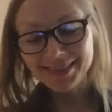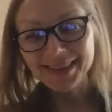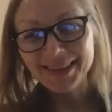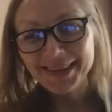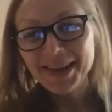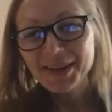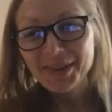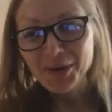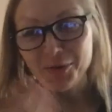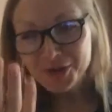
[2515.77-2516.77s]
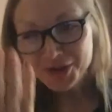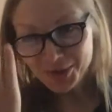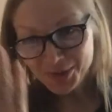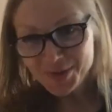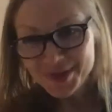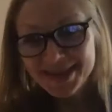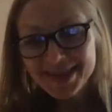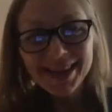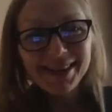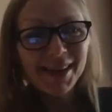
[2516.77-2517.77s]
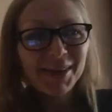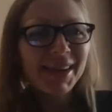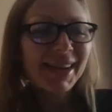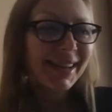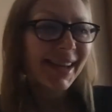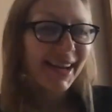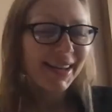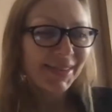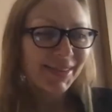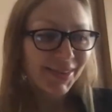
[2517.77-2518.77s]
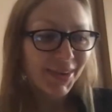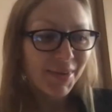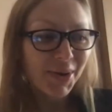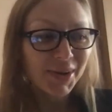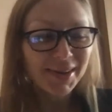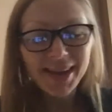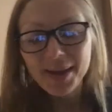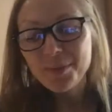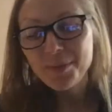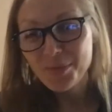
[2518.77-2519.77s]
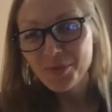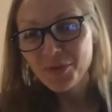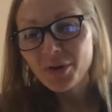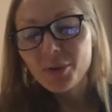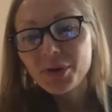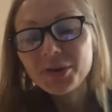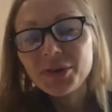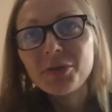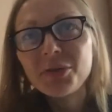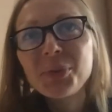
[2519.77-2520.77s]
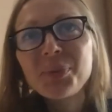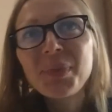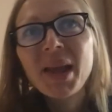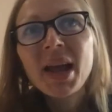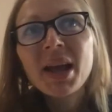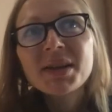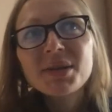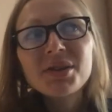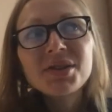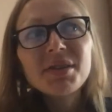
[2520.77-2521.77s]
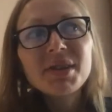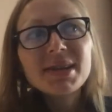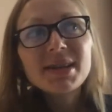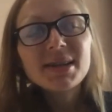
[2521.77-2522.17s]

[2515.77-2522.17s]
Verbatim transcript: uh, the official news, not, not that I can talk about it, came before our interview. So Longevity